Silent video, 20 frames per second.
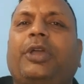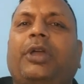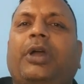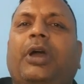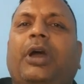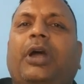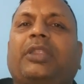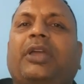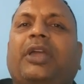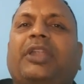
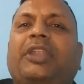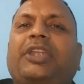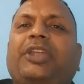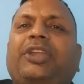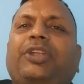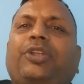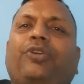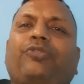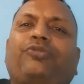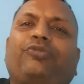uh, the
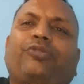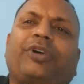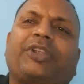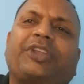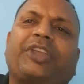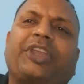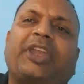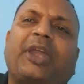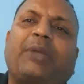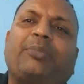need of
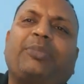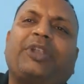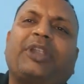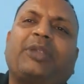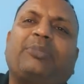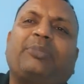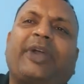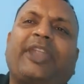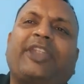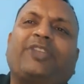working
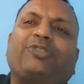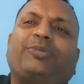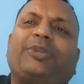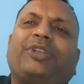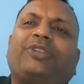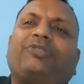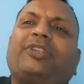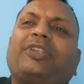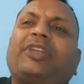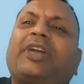capital
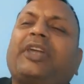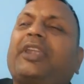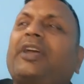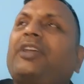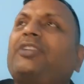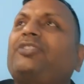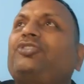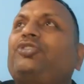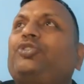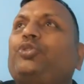management will
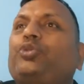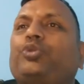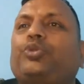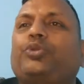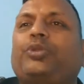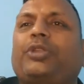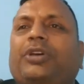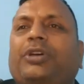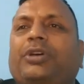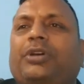arise due to
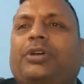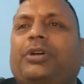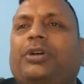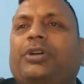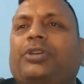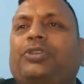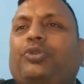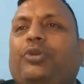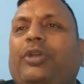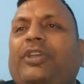the
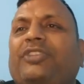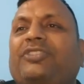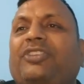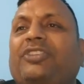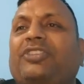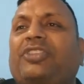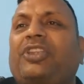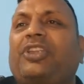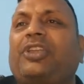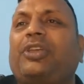you can say
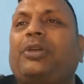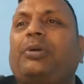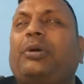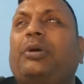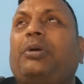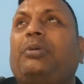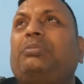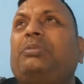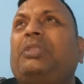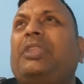three
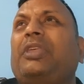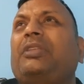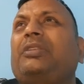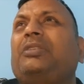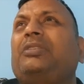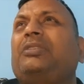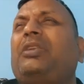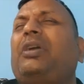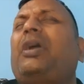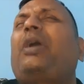uh,
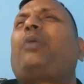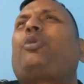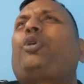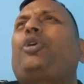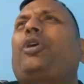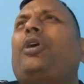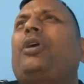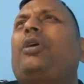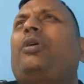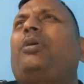about,
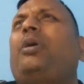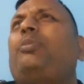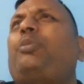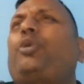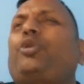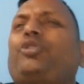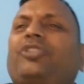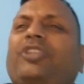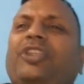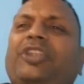uh,
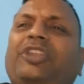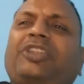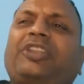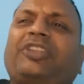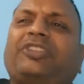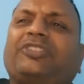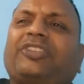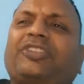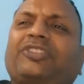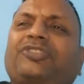about three
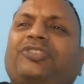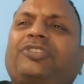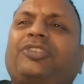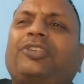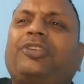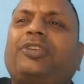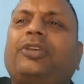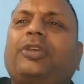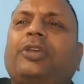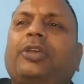reasons
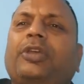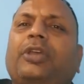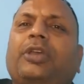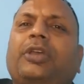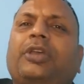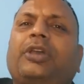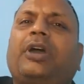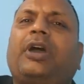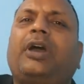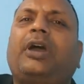
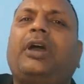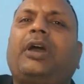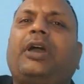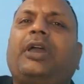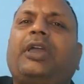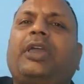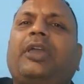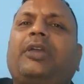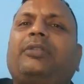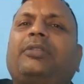
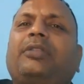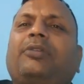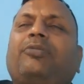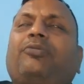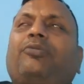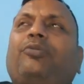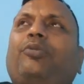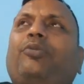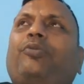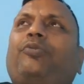it,
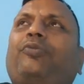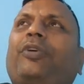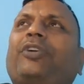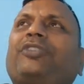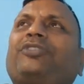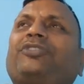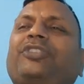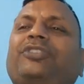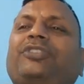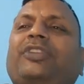uh, uh,
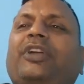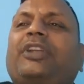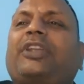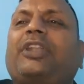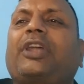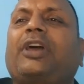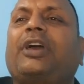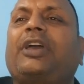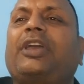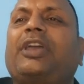first is that
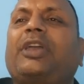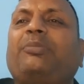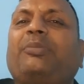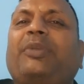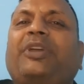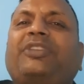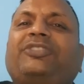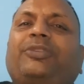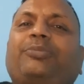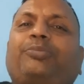uh, a
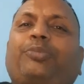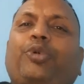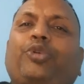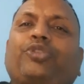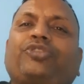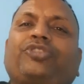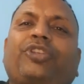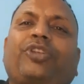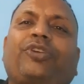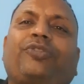major
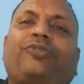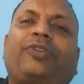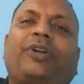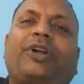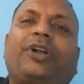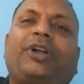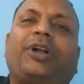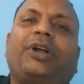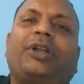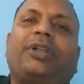portion of
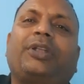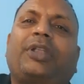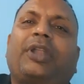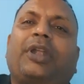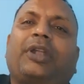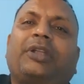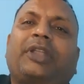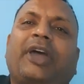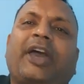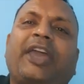our
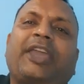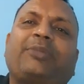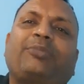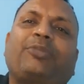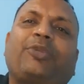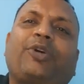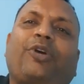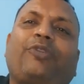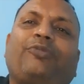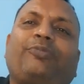
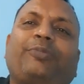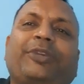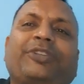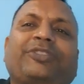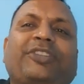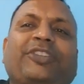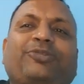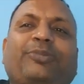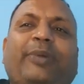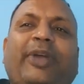time of
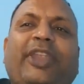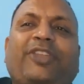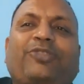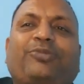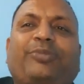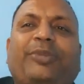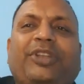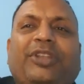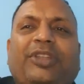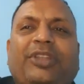business
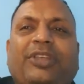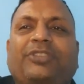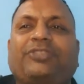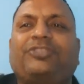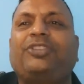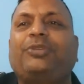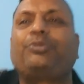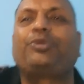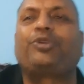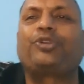management is
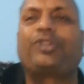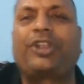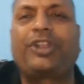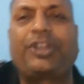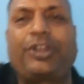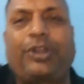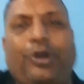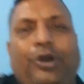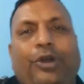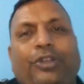
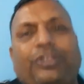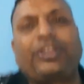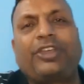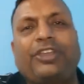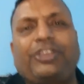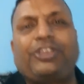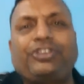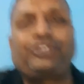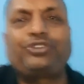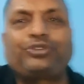devoted on the
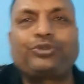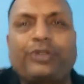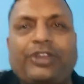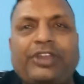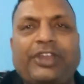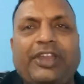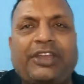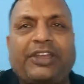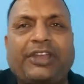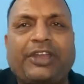issue
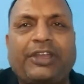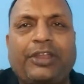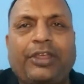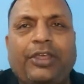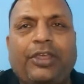related